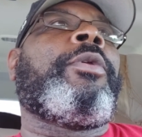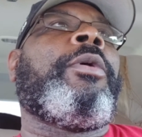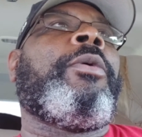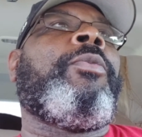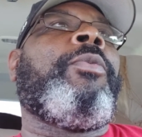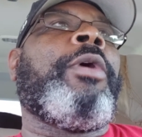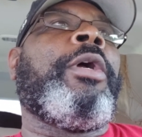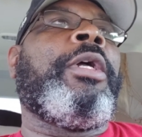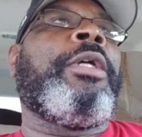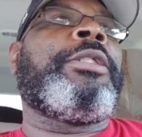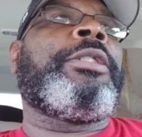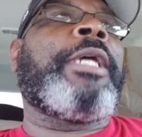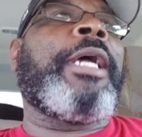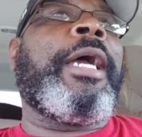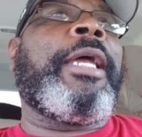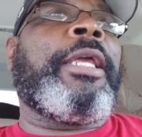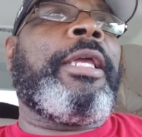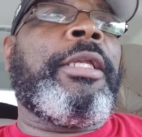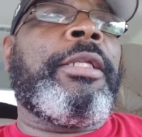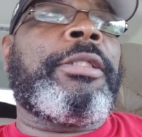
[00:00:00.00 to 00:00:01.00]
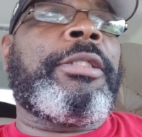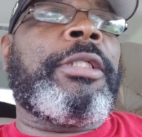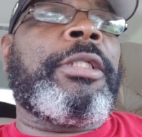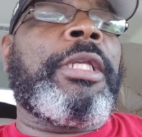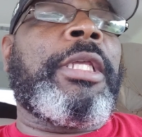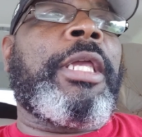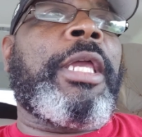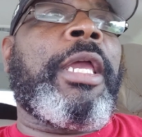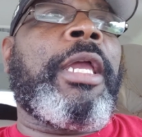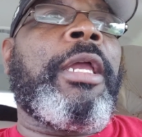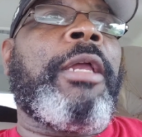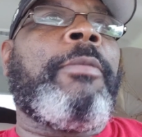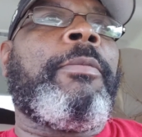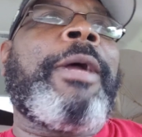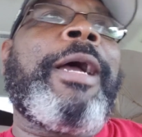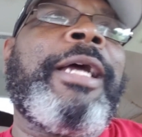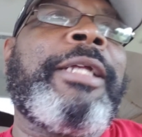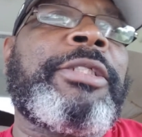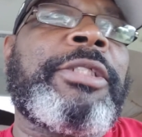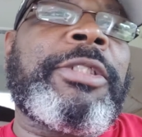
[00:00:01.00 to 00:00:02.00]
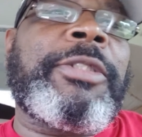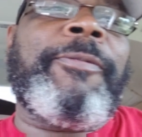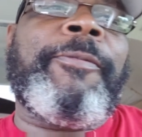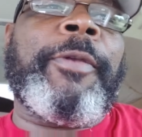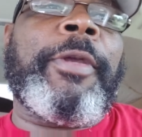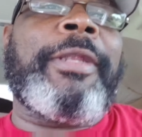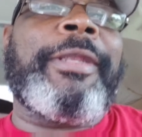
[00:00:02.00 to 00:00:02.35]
Ruggs got into the game. I just feel